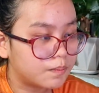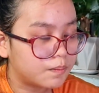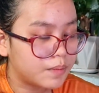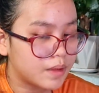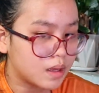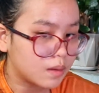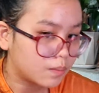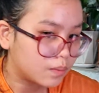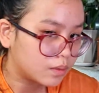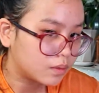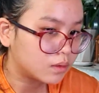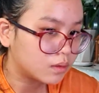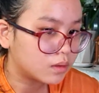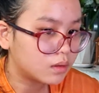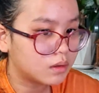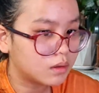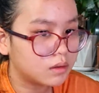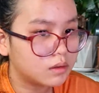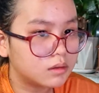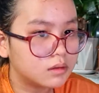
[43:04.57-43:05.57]
People
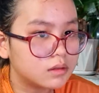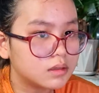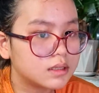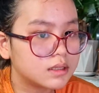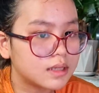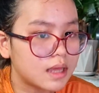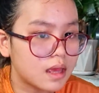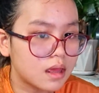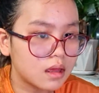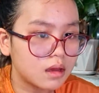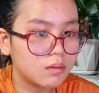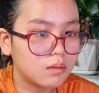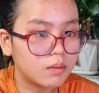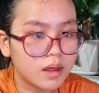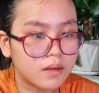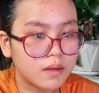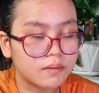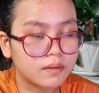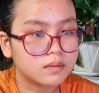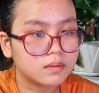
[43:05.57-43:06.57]
who stay
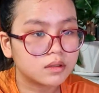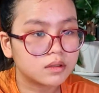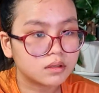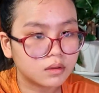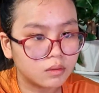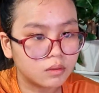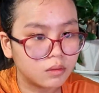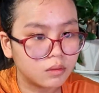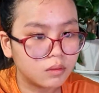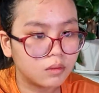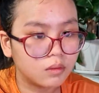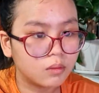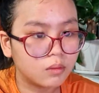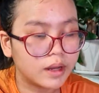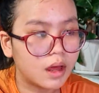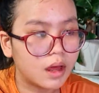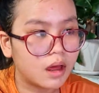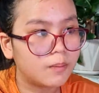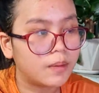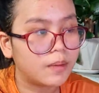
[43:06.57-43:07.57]
away from school
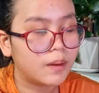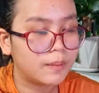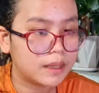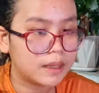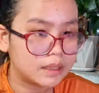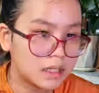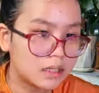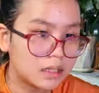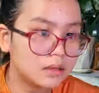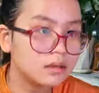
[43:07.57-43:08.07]
without permission.